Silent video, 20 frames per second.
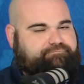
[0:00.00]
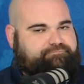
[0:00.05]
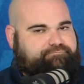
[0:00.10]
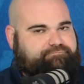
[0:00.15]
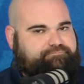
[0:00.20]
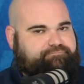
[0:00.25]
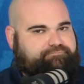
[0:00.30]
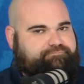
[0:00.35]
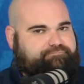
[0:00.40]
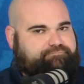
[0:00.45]

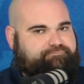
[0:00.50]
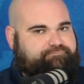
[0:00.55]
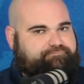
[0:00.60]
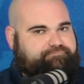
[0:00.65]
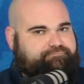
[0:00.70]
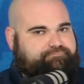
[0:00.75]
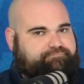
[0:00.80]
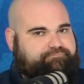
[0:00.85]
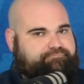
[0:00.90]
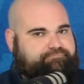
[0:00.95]

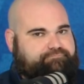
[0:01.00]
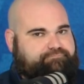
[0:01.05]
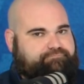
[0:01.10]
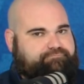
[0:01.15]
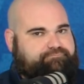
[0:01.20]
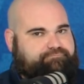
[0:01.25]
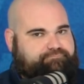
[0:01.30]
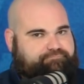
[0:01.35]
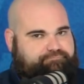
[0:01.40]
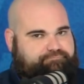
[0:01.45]

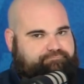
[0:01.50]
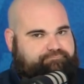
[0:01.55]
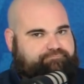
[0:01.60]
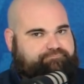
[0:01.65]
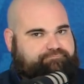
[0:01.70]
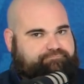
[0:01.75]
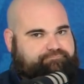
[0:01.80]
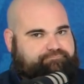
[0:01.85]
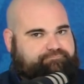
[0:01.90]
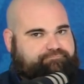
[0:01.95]

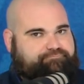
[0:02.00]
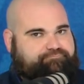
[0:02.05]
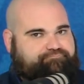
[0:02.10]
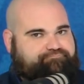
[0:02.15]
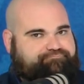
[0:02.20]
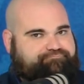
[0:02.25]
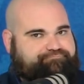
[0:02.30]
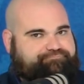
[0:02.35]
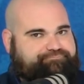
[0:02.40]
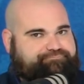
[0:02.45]

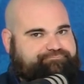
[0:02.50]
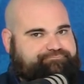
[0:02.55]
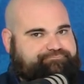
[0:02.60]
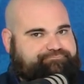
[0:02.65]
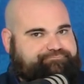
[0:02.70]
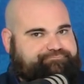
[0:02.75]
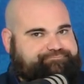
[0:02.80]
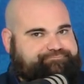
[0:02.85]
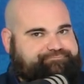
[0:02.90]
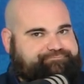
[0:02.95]

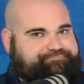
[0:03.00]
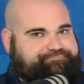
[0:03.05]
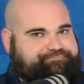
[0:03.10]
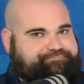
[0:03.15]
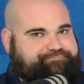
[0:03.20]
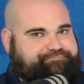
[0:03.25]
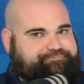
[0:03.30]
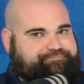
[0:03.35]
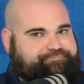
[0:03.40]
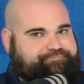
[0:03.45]

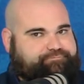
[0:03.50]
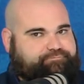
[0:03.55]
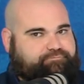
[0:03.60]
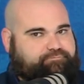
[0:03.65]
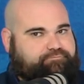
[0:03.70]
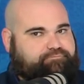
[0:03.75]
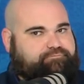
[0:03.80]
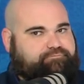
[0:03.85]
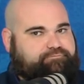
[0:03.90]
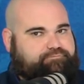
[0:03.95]

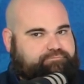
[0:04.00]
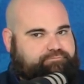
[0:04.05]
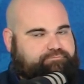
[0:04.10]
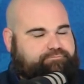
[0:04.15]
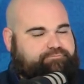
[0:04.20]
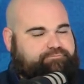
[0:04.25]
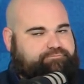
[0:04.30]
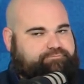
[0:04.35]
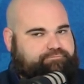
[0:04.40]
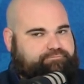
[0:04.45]

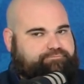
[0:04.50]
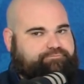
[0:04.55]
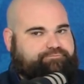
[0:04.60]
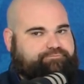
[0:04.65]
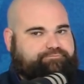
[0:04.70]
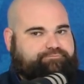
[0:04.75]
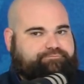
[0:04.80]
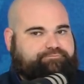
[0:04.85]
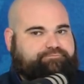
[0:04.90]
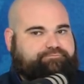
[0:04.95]

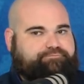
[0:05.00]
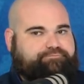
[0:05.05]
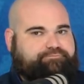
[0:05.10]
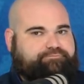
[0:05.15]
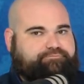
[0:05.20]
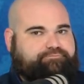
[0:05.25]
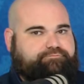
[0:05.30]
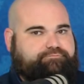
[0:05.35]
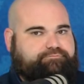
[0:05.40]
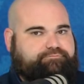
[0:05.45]

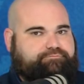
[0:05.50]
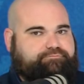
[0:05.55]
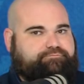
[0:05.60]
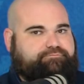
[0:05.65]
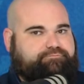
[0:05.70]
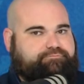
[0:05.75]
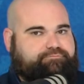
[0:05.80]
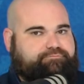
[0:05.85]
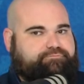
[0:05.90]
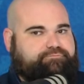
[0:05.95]

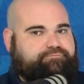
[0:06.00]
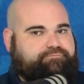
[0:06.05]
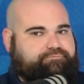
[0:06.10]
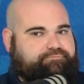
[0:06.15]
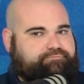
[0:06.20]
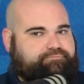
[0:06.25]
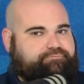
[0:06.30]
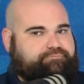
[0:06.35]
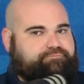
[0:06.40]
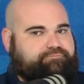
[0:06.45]

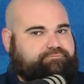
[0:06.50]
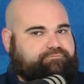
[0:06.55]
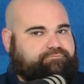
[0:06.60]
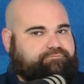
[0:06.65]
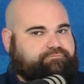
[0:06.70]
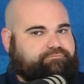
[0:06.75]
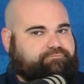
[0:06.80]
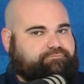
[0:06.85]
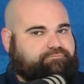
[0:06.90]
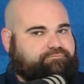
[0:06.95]

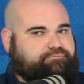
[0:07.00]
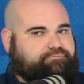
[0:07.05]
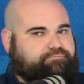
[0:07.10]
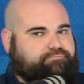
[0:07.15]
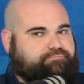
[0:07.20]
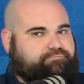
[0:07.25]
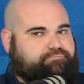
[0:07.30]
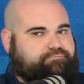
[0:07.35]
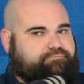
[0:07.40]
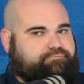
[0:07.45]

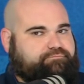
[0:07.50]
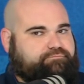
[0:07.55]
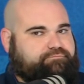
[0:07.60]
The person shown says nothing.